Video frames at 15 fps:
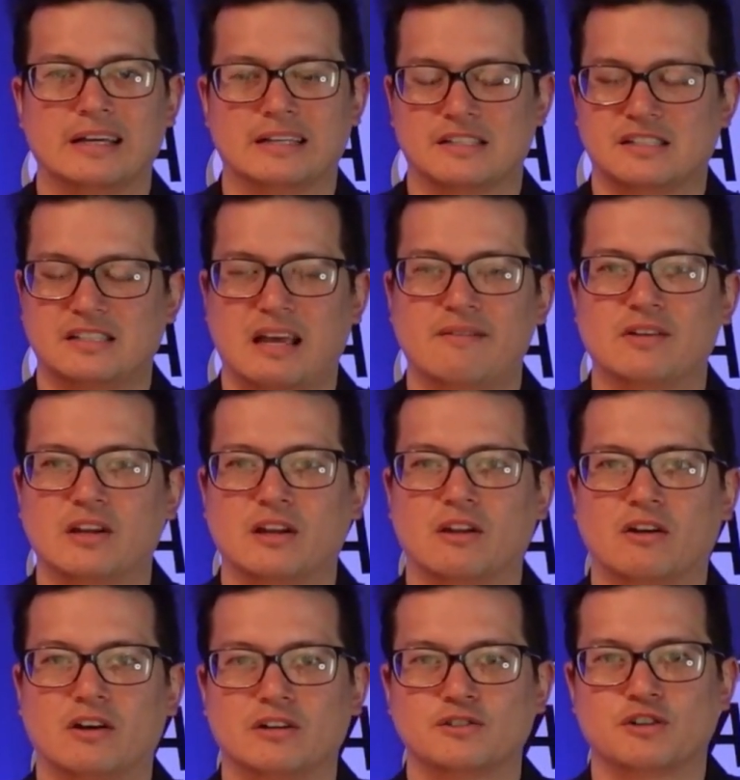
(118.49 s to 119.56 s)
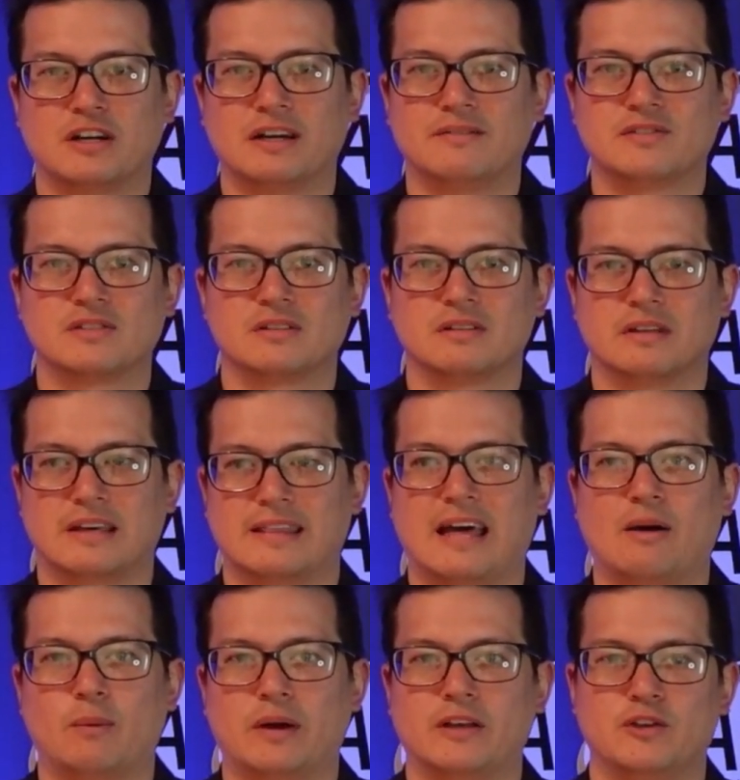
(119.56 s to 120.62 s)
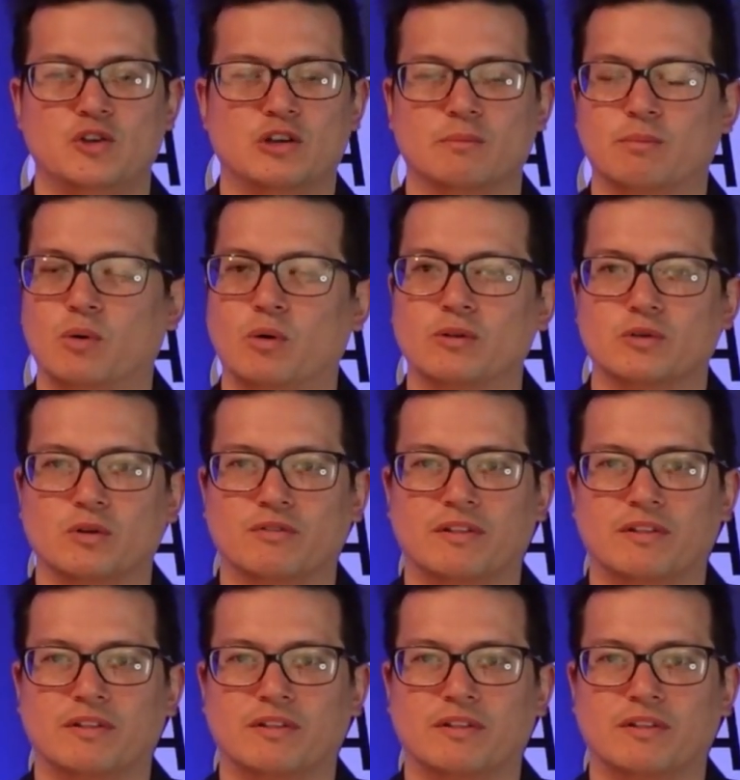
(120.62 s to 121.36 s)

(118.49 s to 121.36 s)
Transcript: save it into hard drives, and that way you can pull it to a